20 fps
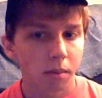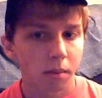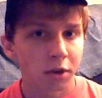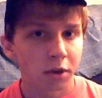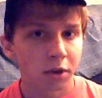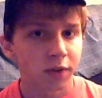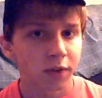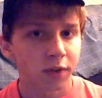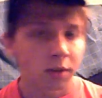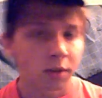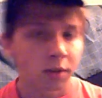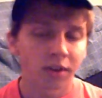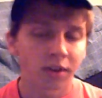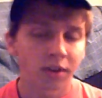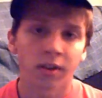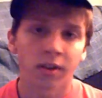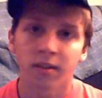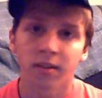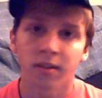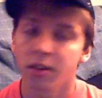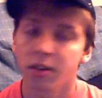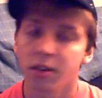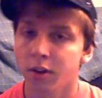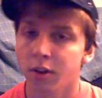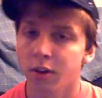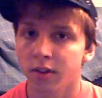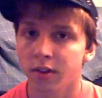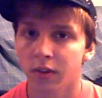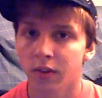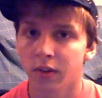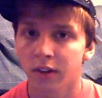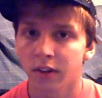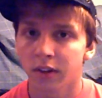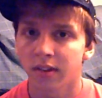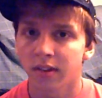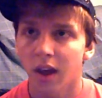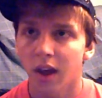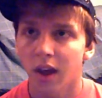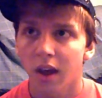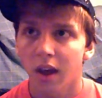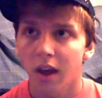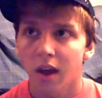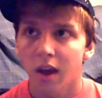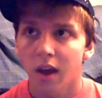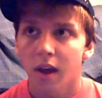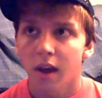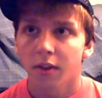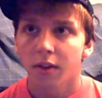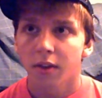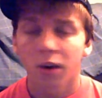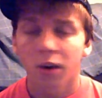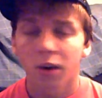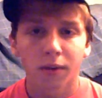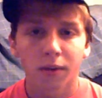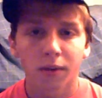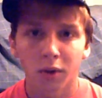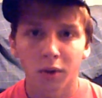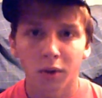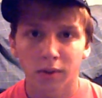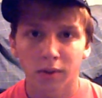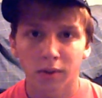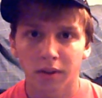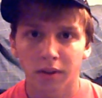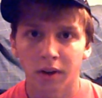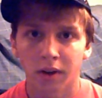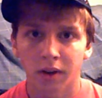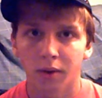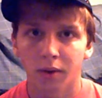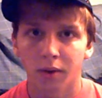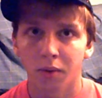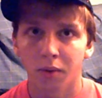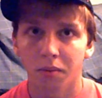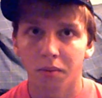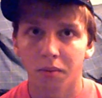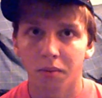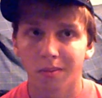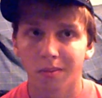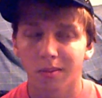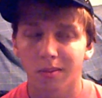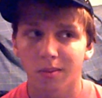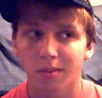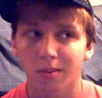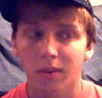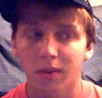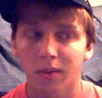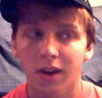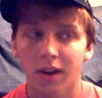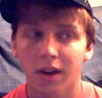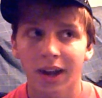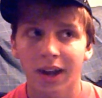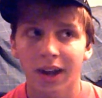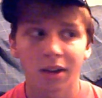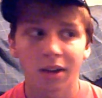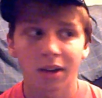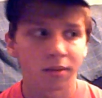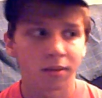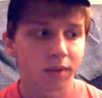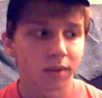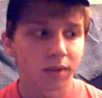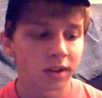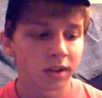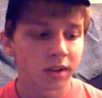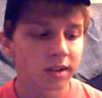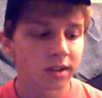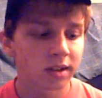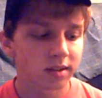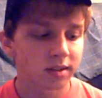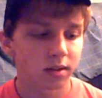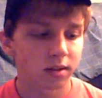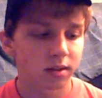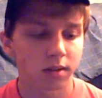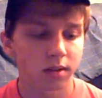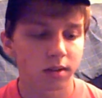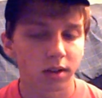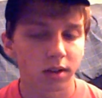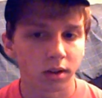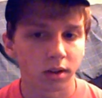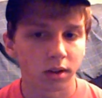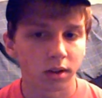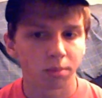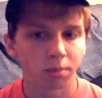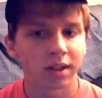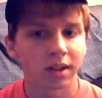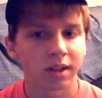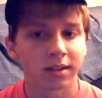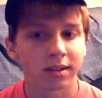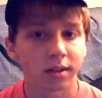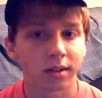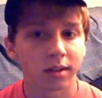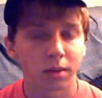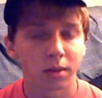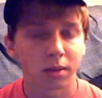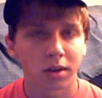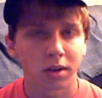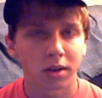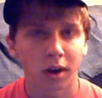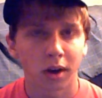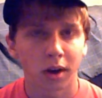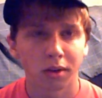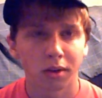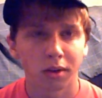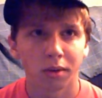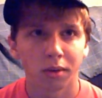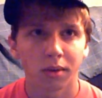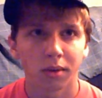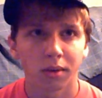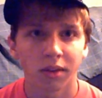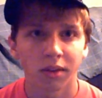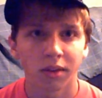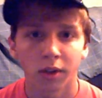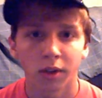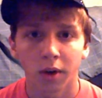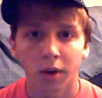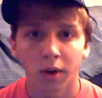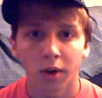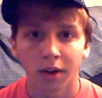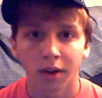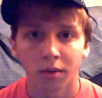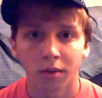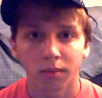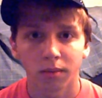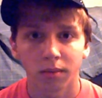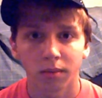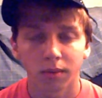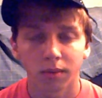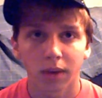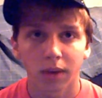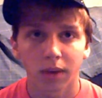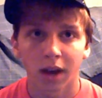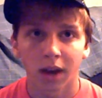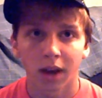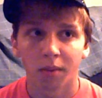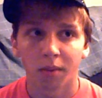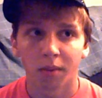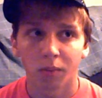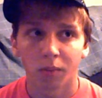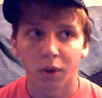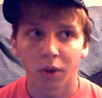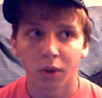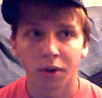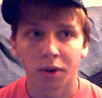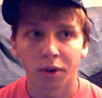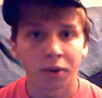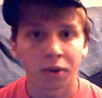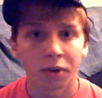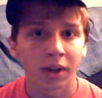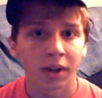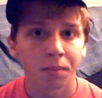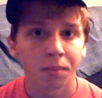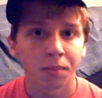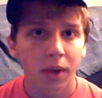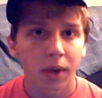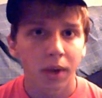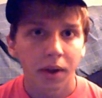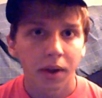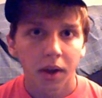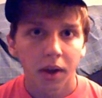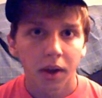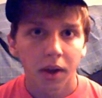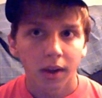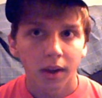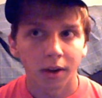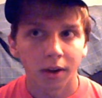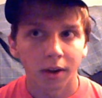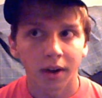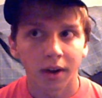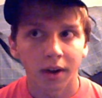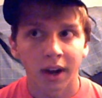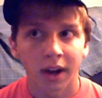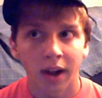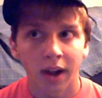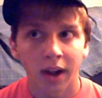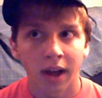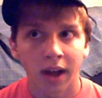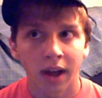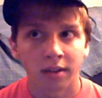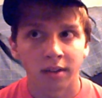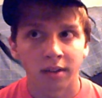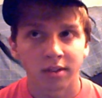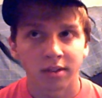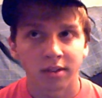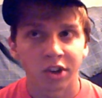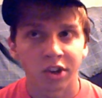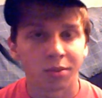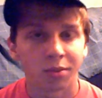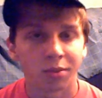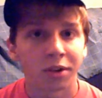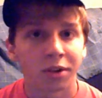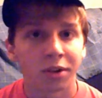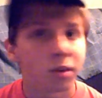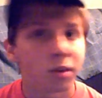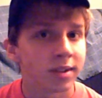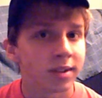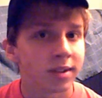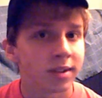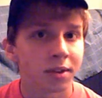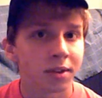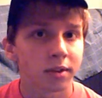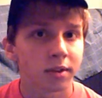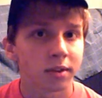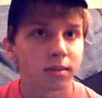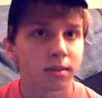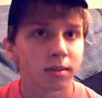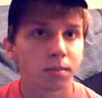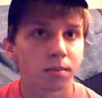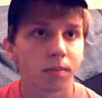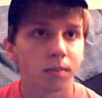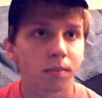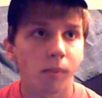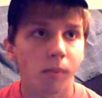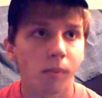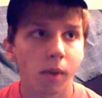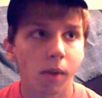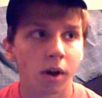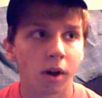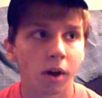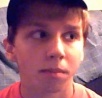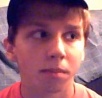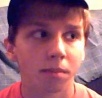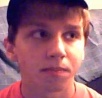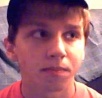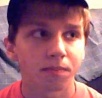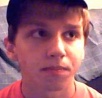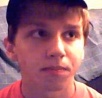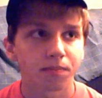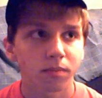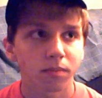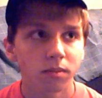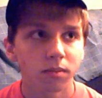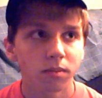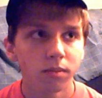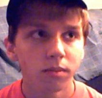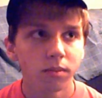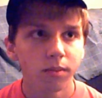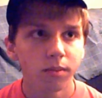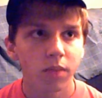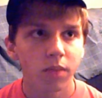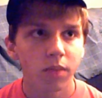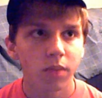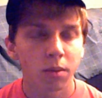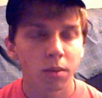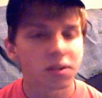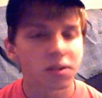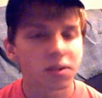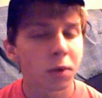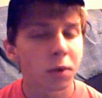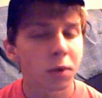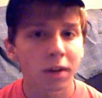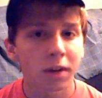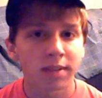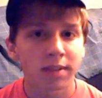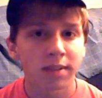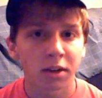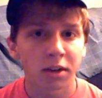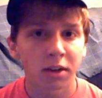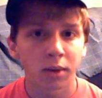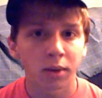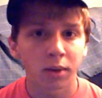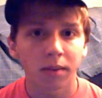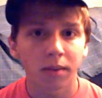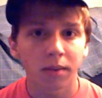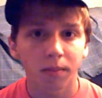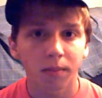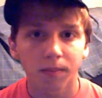but you fundamentalists and you conservatives, there are a few of out there who kind of at least you're pleasant to talk to, even though I know um, we don't agree. You're not as judgmental as others. Um, but still, when it comes down to it,